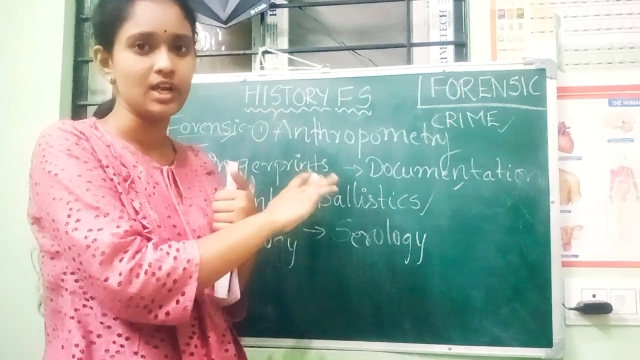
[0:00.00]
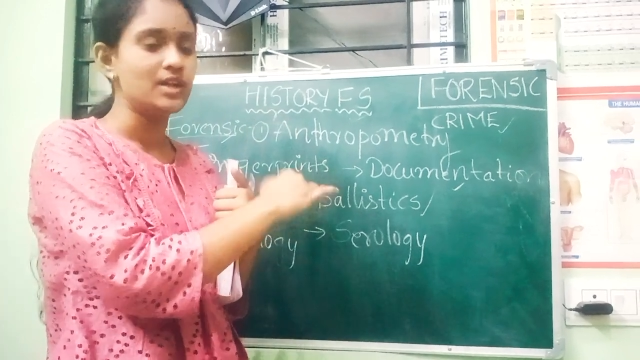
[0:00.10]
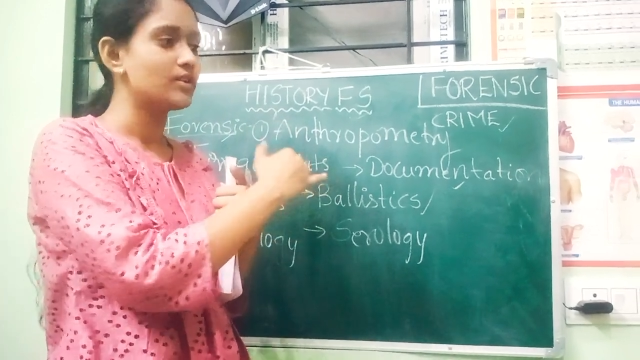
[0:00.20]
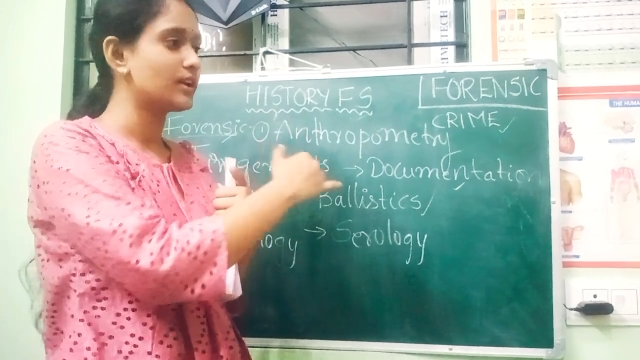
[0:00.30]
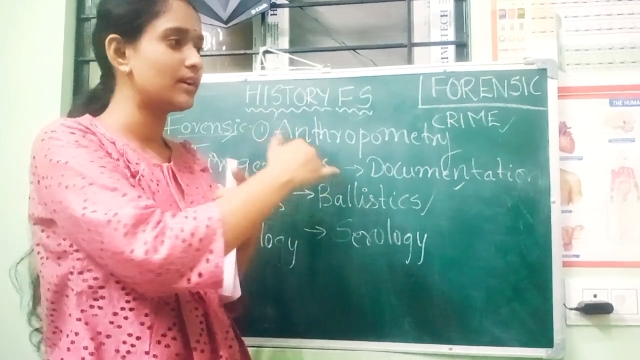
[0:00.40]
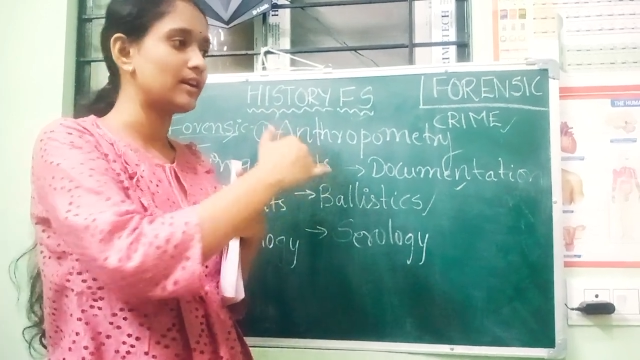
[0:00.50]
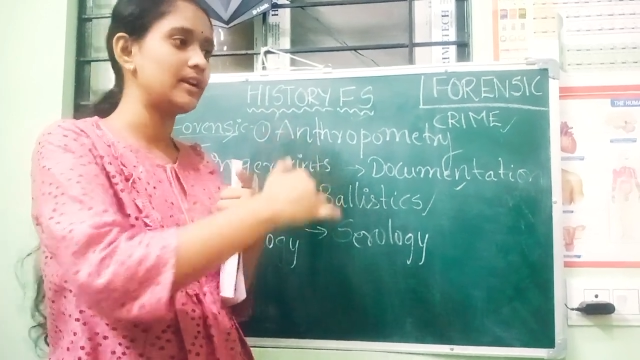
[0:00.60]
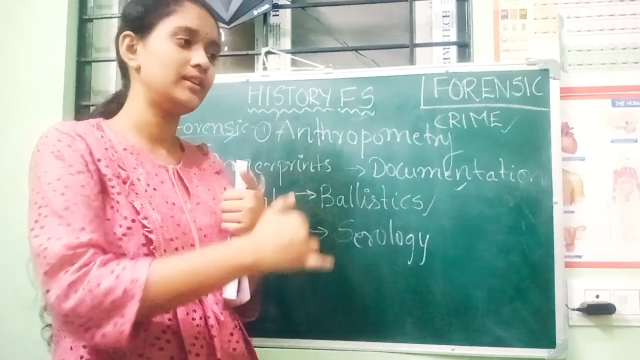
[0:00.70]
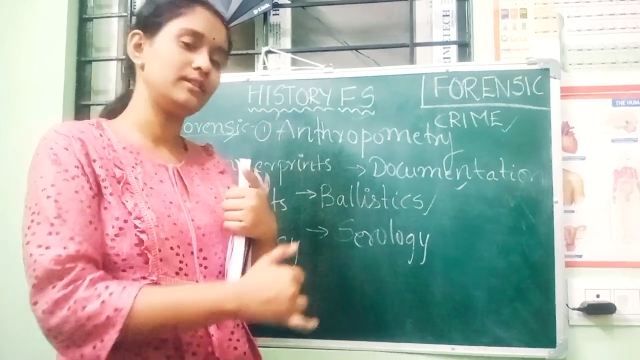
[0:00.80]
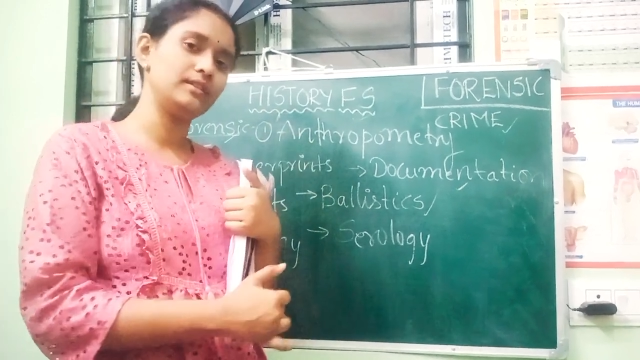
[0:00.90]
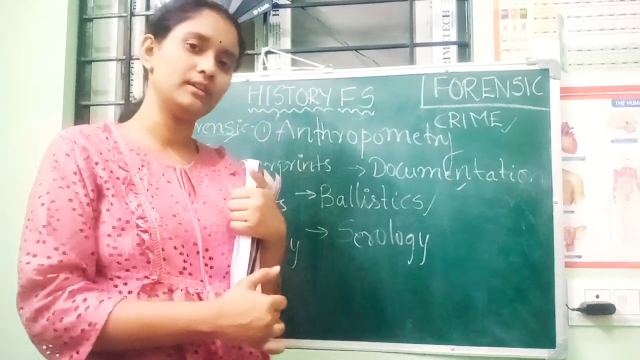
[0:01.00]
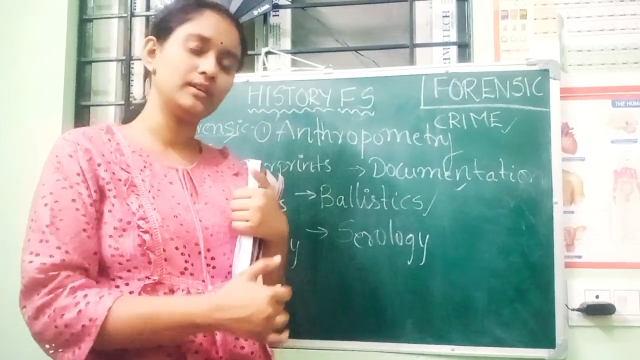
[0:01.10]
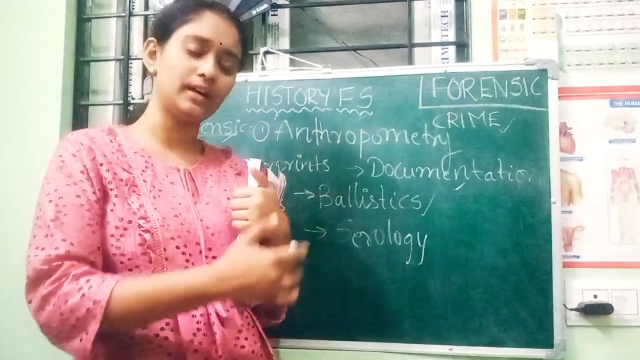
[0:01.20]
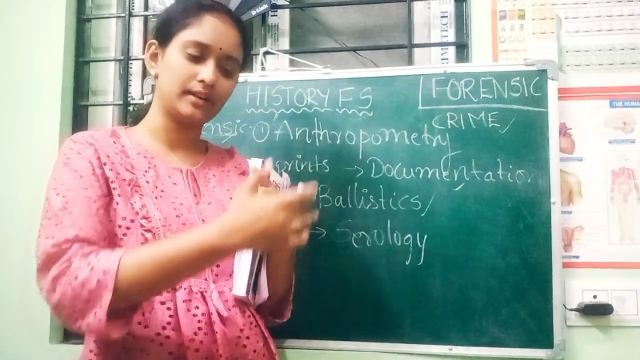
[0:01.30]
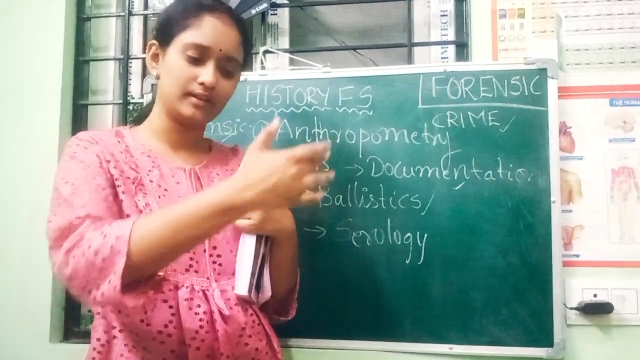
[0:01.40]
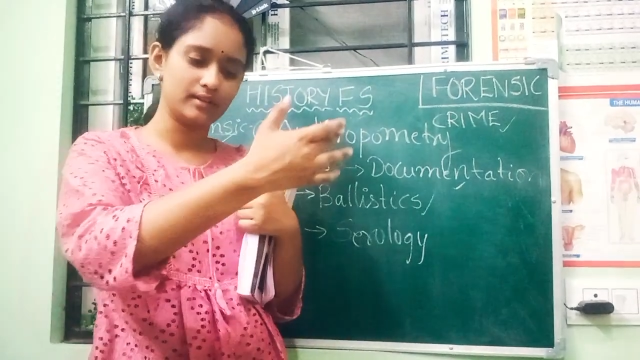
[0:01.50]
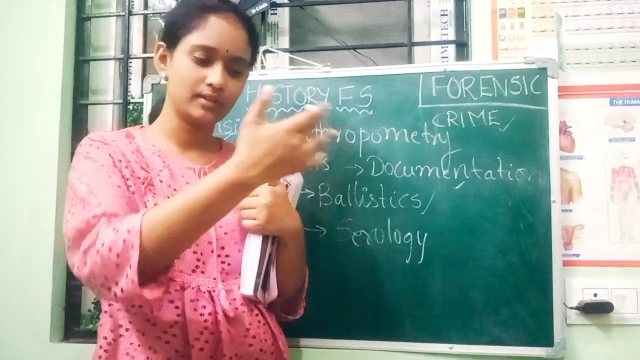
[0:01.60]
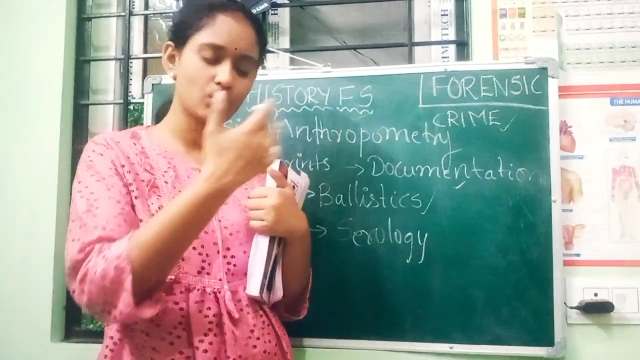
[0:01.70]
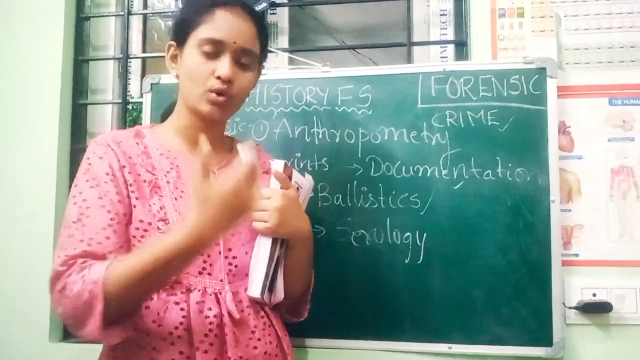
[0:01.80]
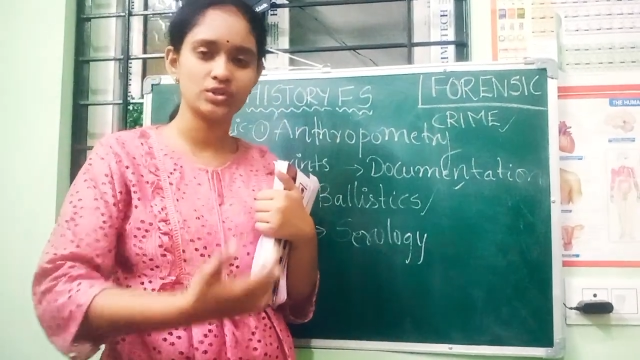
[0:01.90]
You can write in the under the
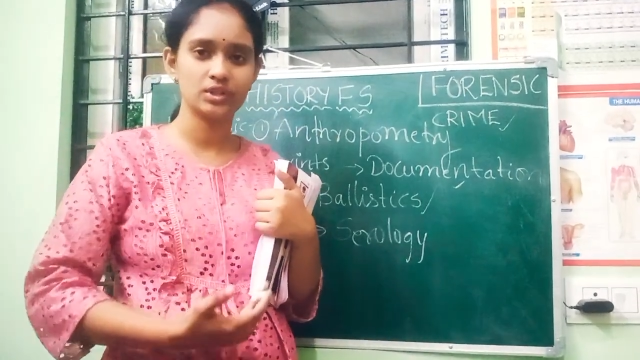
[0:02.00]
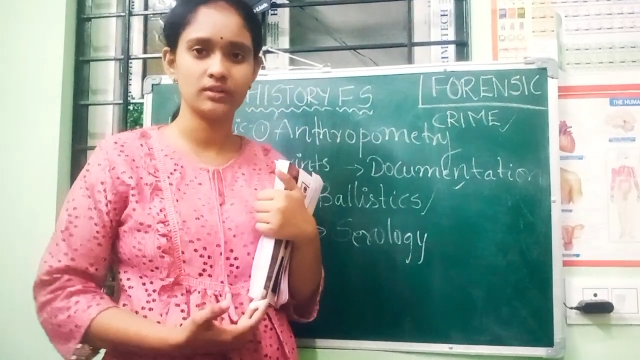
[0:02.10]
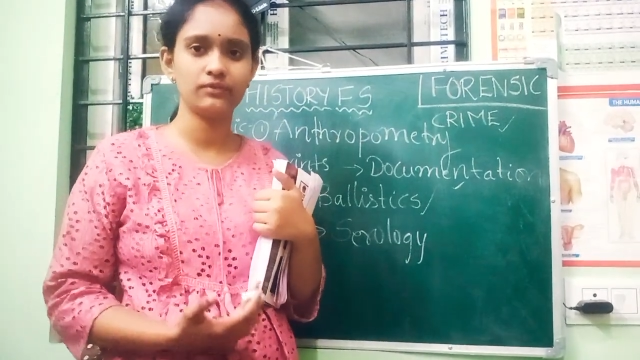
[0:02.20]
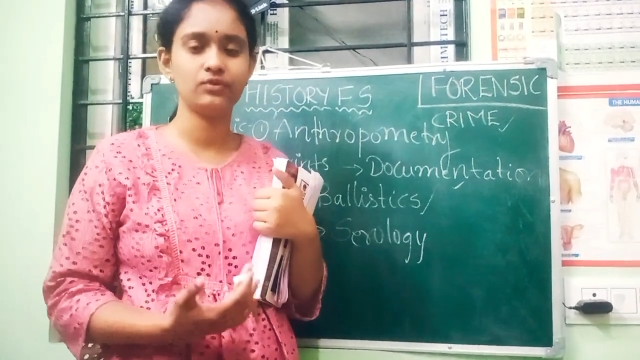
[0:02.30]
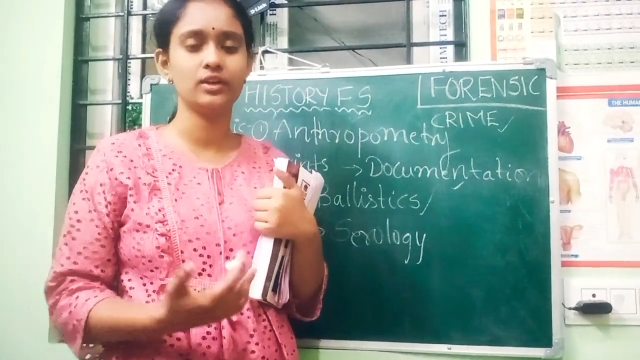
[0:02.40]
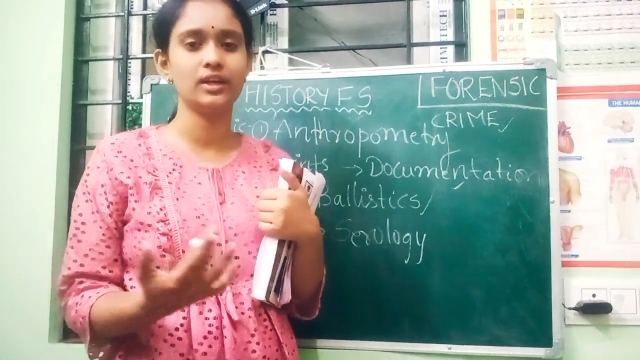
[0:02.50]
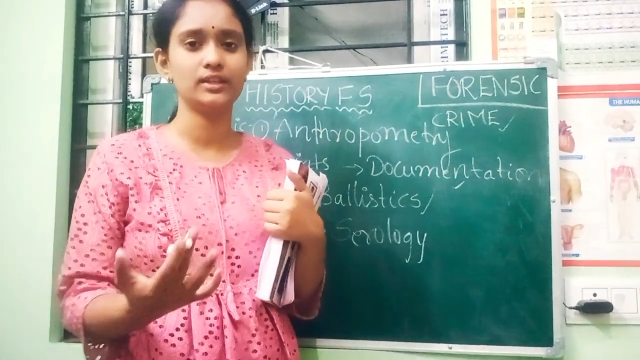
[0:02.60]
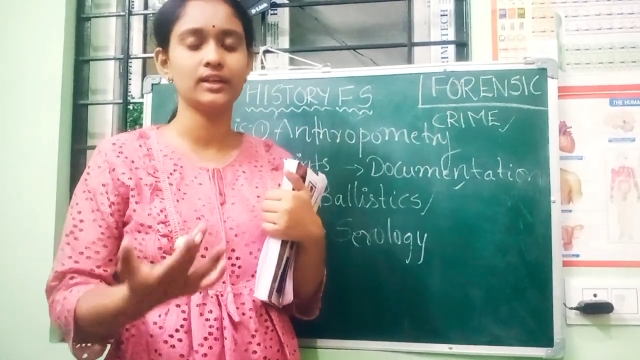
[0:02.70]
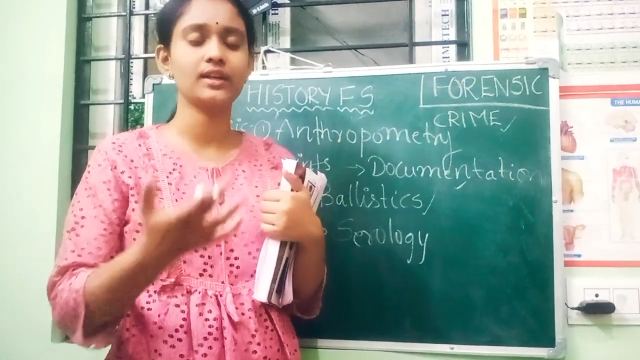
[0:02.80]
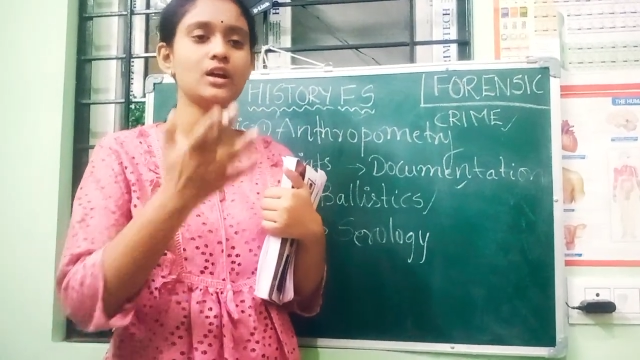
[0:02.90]
question if you get that